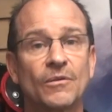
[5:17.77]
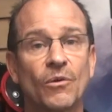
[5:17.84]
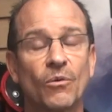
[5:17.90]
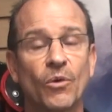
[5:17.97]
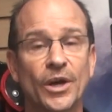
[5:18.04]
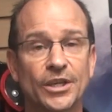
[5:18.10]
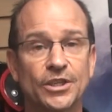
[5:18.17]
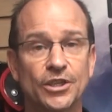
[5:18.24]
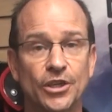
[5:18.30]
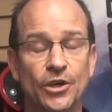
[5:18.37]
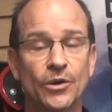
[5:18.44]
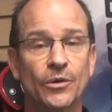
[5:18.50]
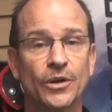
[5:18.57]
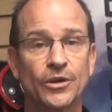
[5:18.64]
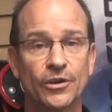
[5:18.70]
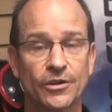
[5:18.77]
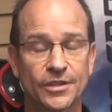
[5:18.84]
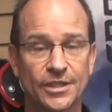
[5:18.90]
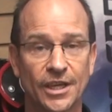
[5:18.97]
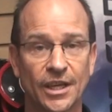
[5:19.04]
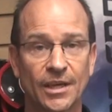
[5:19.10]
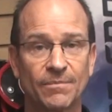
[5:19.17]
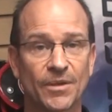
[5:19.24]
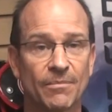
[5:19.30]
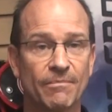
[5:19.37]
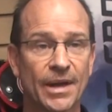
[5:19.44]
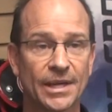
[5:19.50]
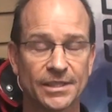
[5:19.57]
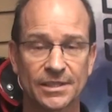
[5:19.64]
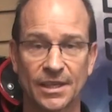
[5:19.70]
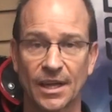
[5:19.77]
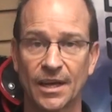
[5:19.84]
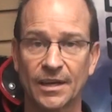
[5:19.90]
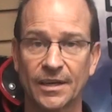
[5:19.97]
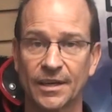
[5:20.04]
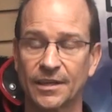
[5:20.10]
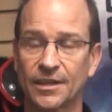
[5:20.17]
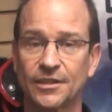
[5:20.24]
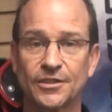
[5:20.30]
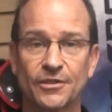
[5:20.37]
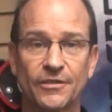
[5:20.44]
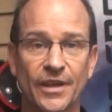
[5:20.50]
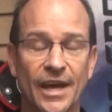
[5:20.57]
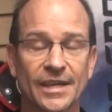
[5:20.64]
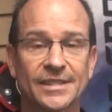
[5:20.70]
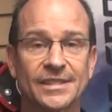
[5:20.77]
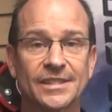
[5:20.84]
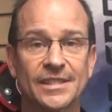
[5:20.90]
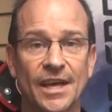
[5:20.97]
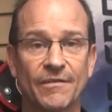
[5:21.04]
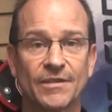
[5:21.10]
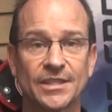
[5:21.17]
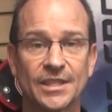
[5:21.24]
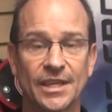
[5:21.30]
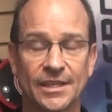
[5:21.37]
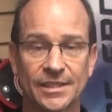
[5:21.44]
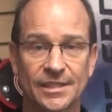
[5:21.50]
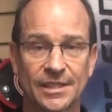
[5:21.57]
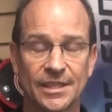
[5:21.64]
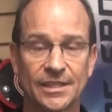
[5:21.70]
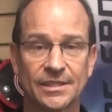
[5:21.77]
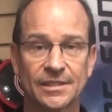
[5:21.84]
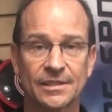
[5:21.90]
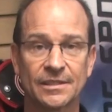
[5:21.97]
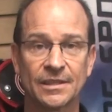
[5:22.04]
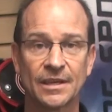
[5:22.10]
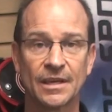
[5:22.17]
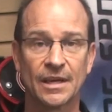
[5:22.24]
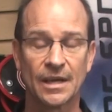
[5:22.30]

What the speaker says: wish you and your team the best luck in the 2017 season,